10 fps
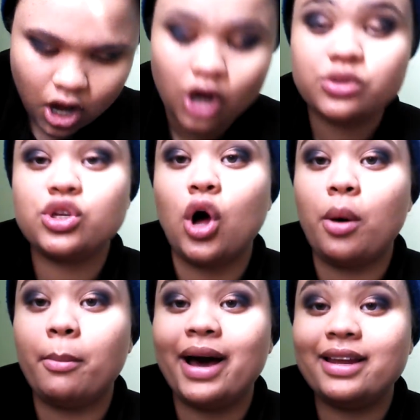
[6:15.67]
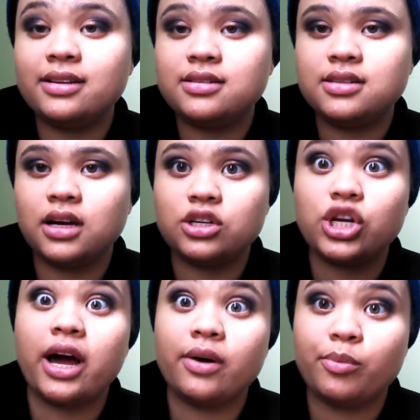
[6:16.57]
Oh, it's called Midas Touch.
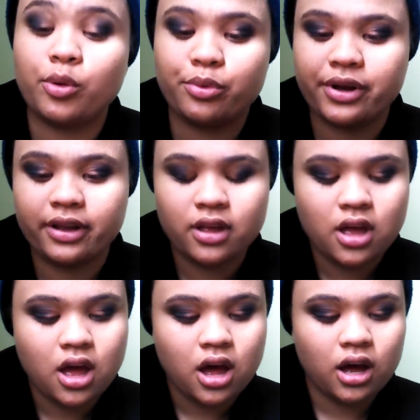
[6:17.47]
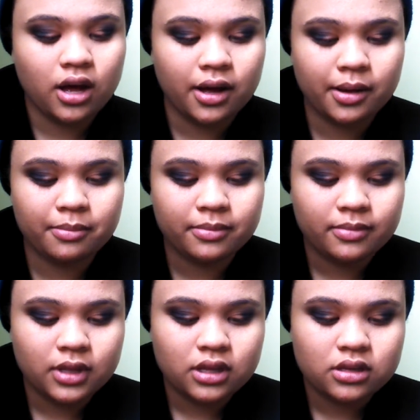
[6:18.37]
How appropriate.
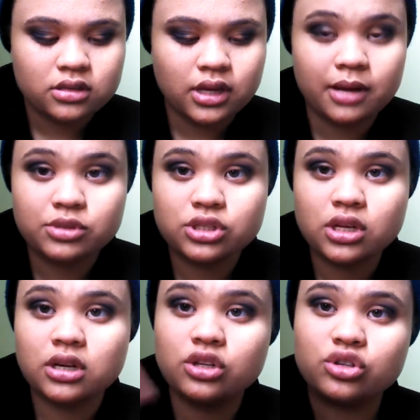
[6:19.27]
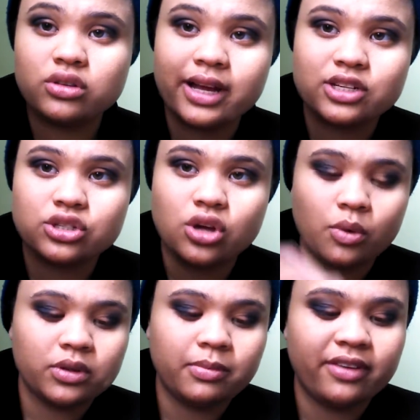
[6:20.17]
So I'm just gonna, usually I just go
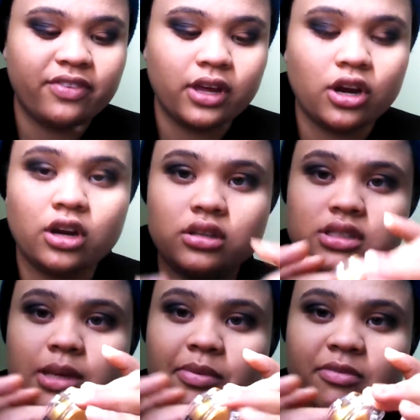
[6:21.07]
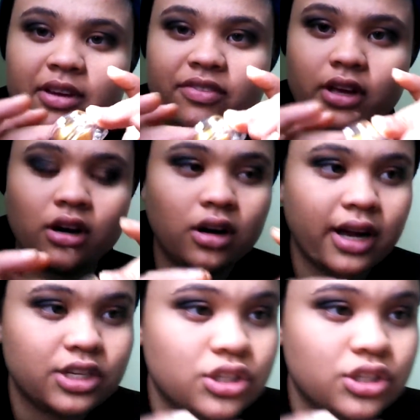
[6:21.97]
with my finger, the tip of my finger. I